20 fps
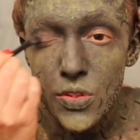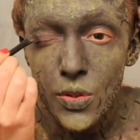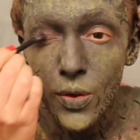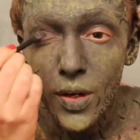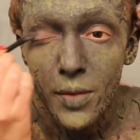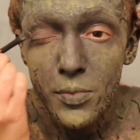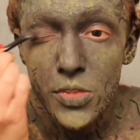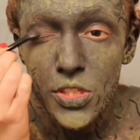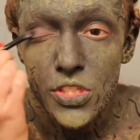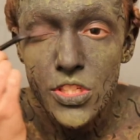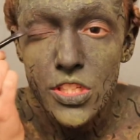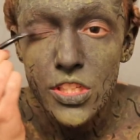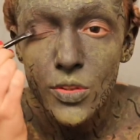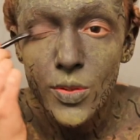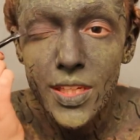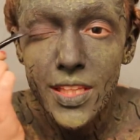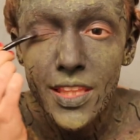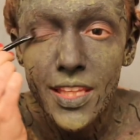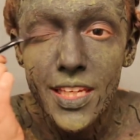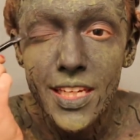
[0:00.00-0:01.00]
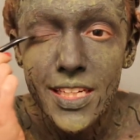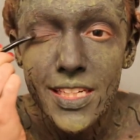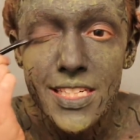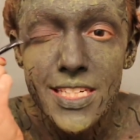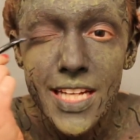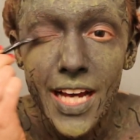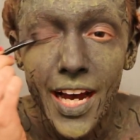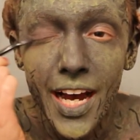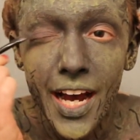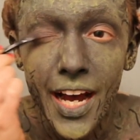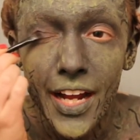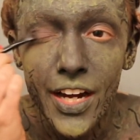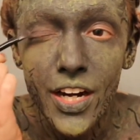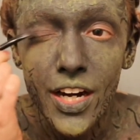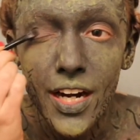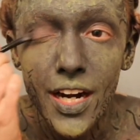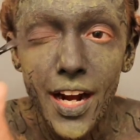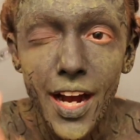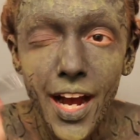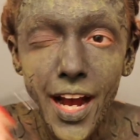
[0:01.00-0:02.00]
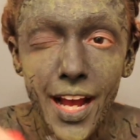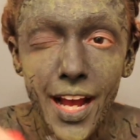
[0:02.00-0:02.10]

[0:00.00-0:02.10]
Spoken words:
So I'm just doing the entire